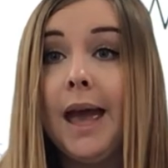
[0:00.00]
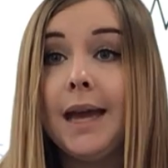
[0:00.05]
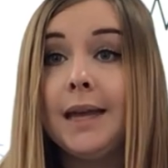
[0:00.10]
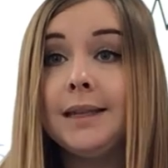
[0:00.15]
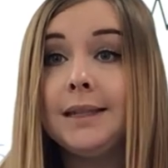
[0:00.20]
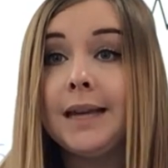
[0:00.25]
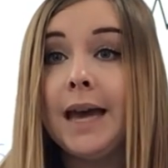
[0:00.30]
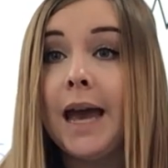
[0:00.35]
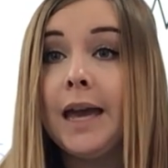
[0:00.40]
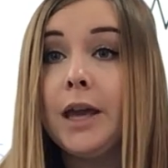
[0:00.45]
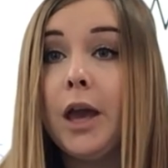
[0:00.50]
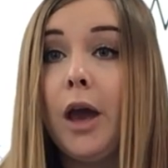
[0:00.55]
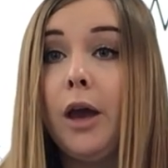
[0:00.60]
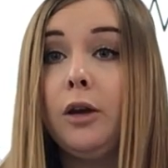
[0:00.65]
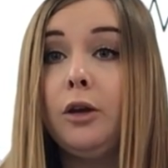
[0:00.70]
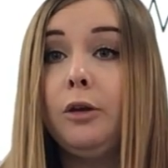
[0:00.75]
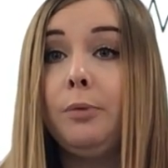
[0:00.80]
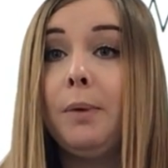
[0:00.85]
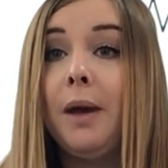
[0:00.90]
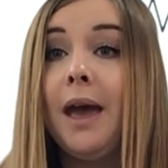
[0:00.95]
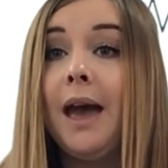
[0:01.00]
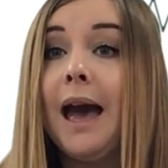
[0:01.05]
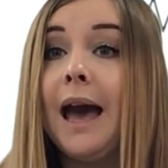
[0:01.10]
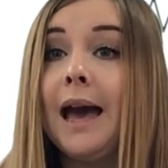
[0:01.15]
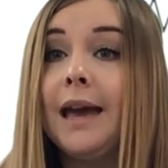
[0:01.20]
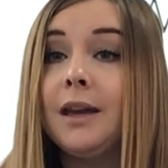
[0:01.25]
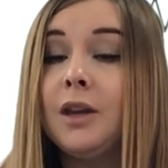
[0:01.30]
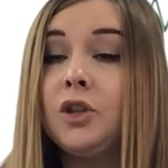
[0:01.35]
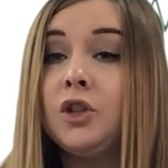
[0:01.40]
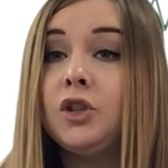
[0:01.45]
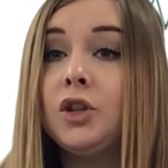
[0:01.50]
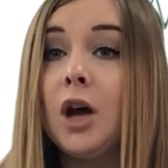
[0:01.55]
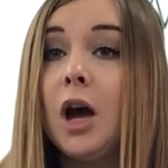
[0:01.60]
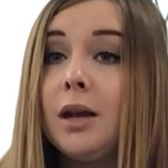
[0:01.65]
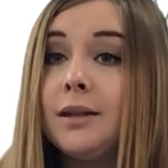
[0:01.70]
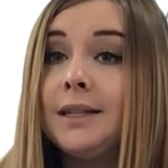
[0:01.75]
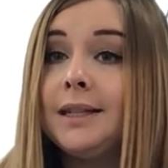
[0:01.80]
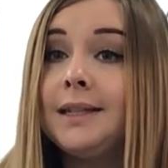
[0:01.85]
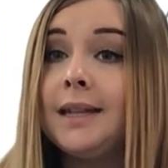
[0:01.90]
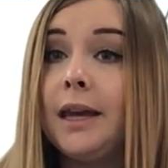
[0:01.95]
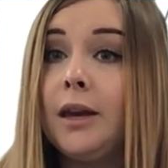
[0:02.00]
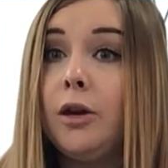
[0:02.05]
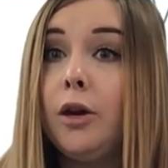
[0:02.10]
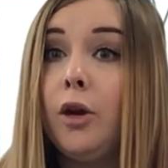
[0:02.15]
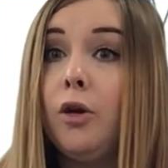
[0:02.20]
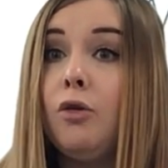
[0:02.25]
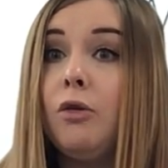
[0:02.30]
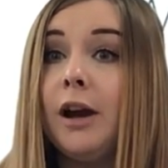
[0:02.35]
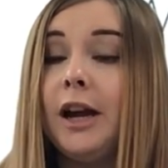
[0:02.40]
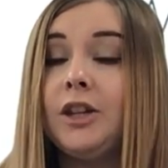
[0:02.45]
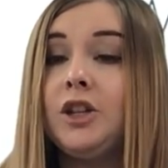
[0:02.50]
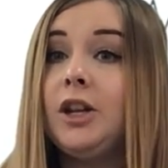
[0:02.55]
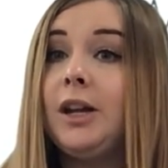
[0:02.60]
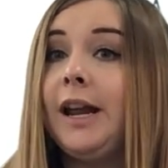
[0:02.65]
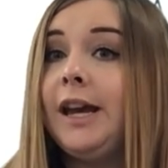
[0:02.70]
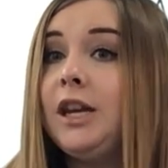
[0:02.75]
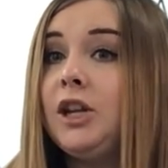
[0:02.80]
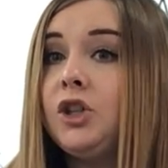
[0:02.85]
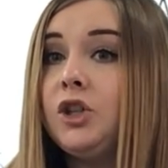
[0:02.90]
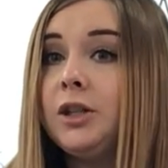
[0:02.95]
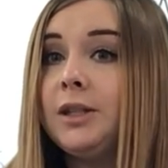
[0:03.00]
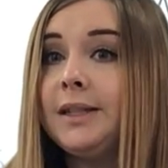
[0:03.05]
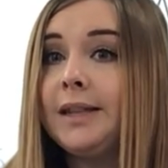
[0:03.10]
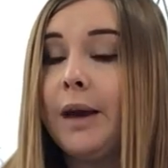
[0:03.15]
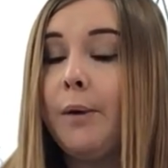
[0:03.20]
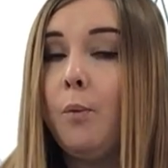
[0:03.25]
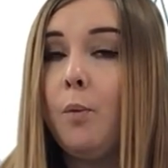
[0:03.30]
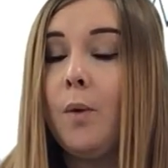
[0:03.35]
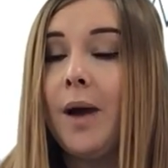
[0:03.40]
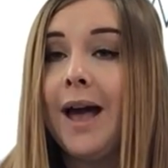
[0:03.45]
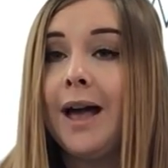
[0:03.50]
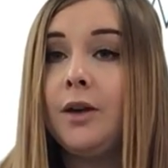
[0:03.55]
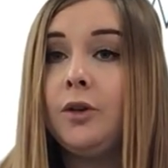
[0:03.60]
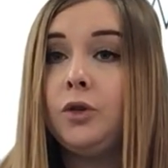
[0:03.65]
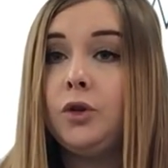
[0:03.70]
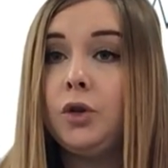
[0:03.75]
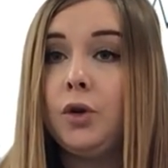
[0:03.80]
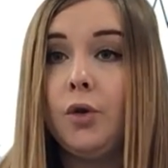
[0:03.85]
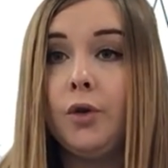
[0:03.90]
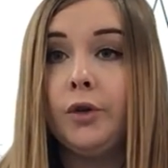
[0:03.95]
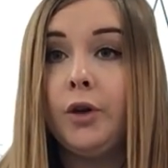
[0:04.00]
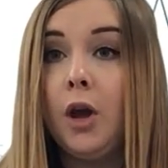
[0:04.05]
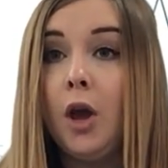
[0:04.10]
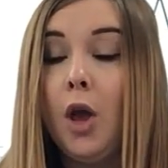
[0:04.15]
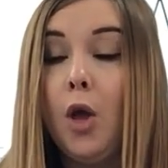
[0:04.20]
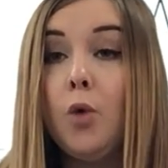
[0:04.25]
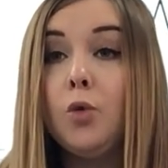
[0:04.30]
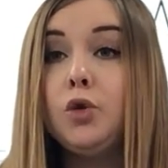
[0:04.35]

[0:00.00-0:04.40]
and I hope I can start to say congratulations and well done